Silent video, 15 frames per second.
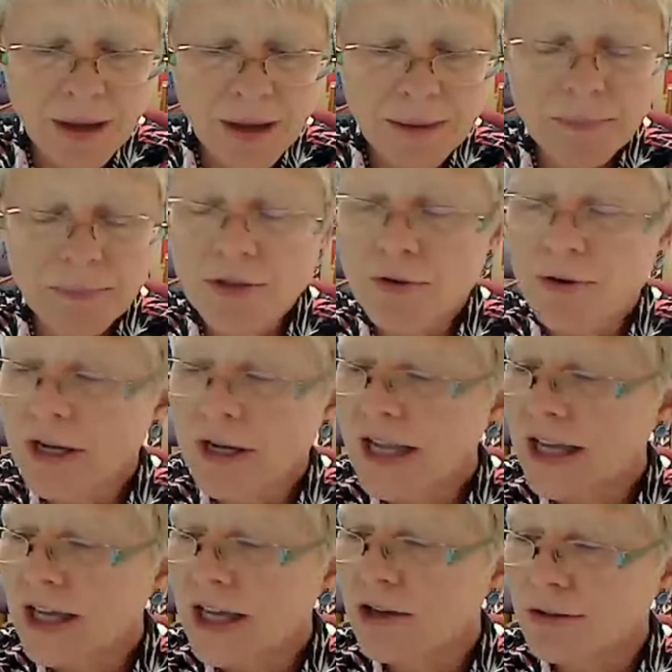My mother and
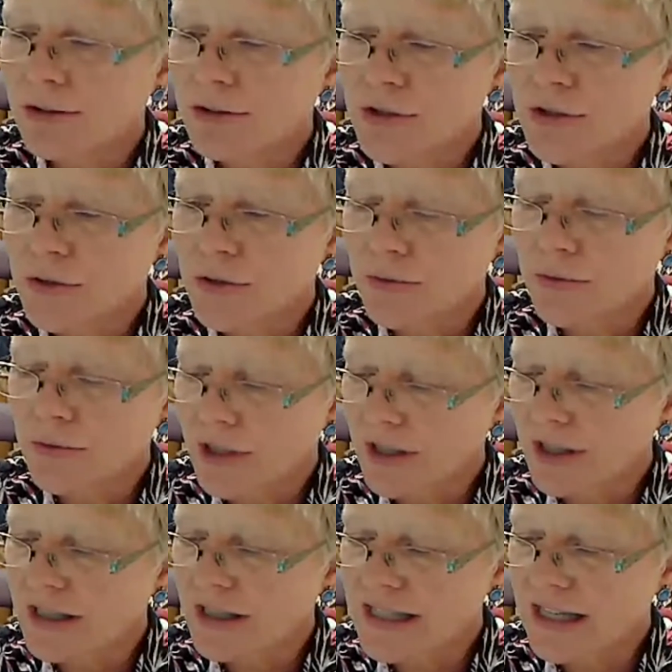he go to the
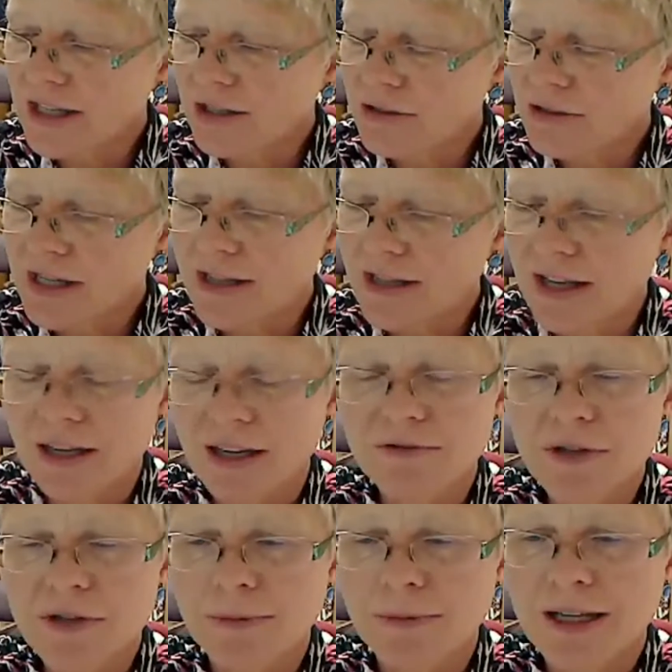casinos, and they
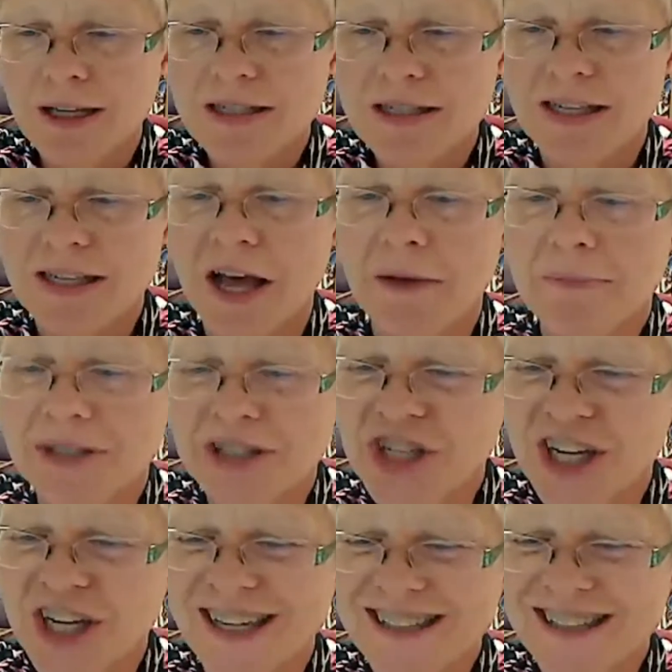love to play the slot
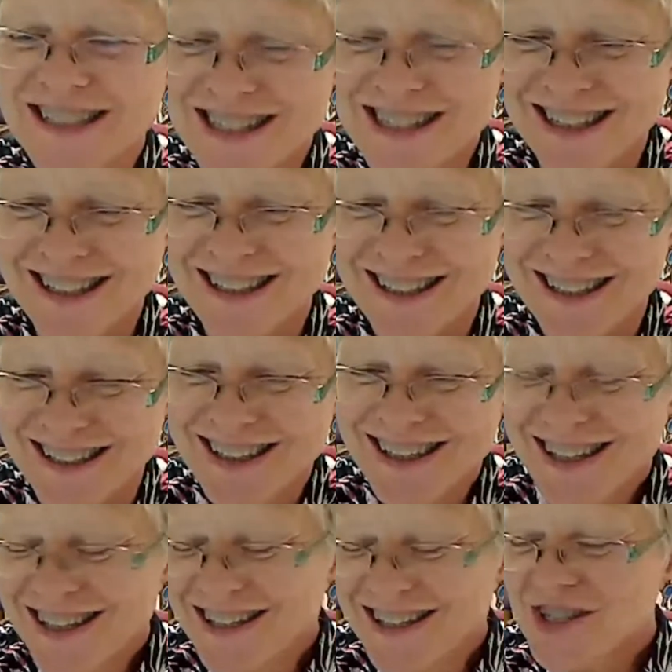machines.
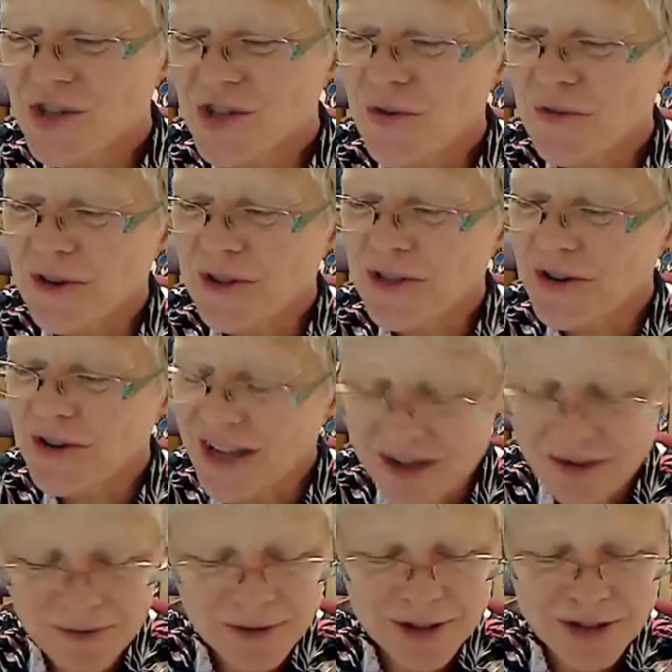So for their
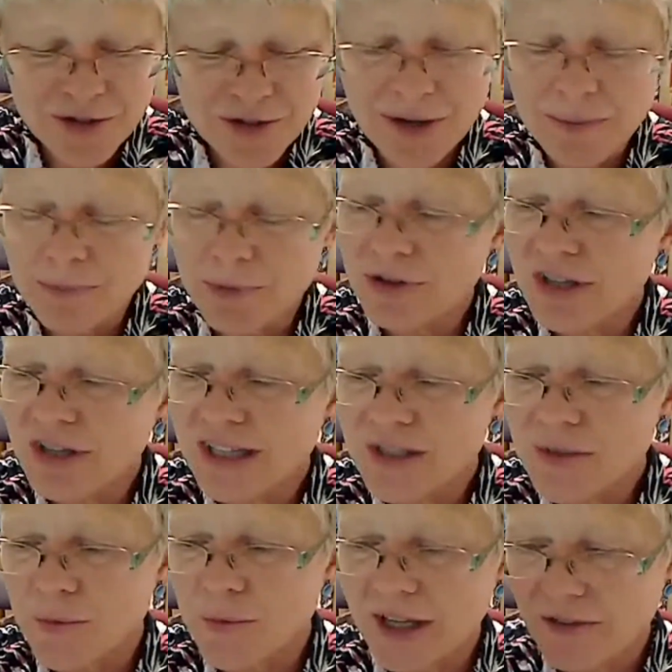anniversary and
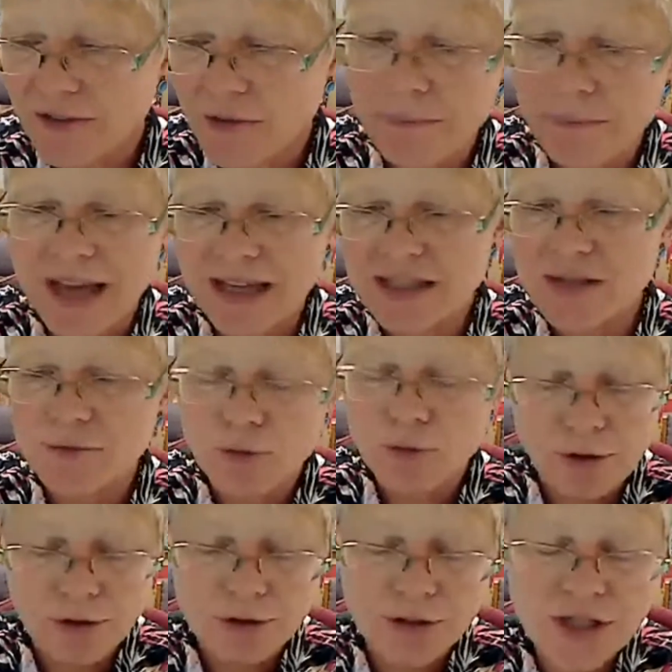birthdays, we give them bags of
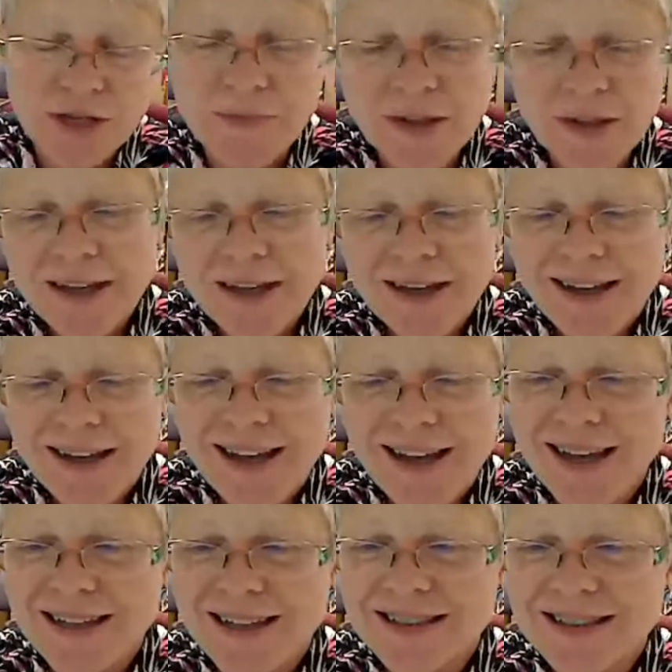quarters.
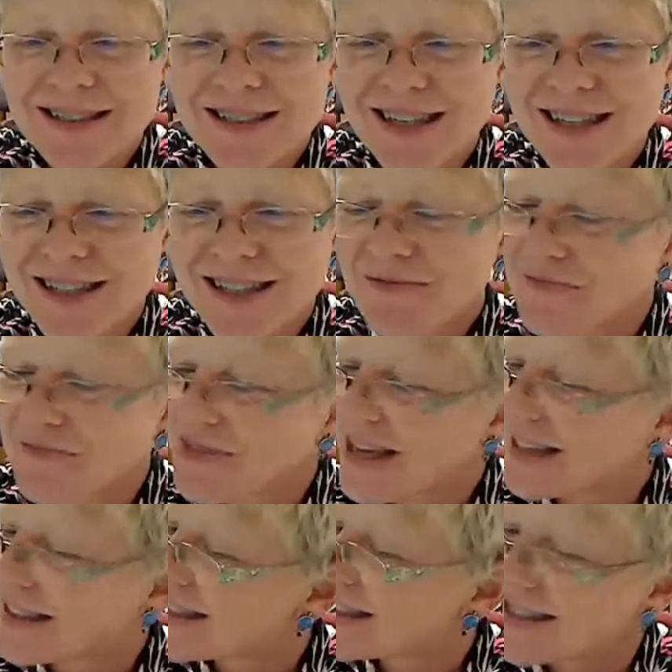And
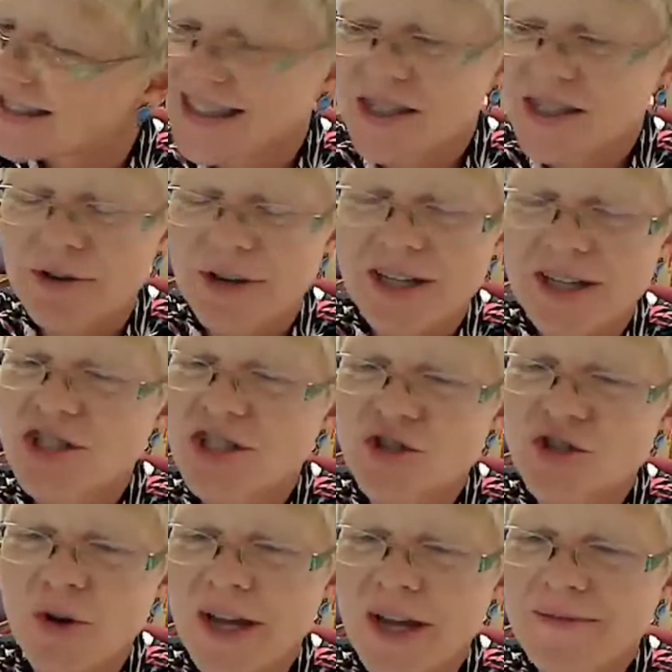that's his greatest
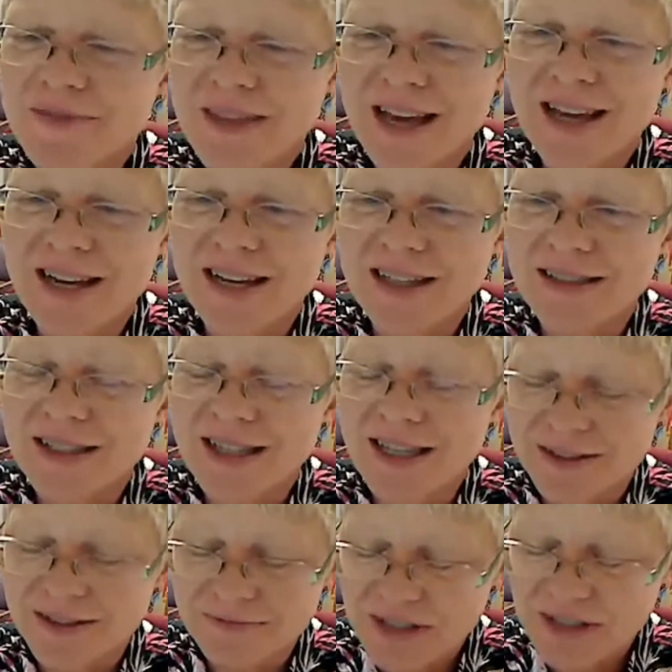joy, that
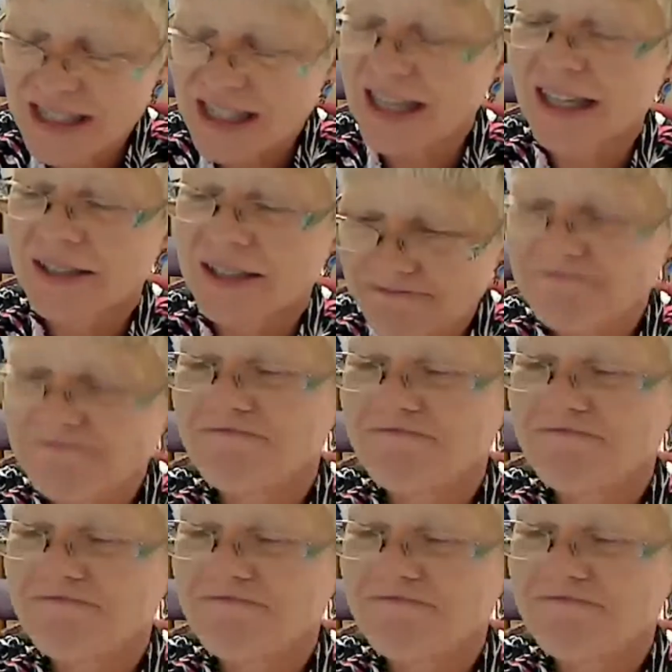and visiting.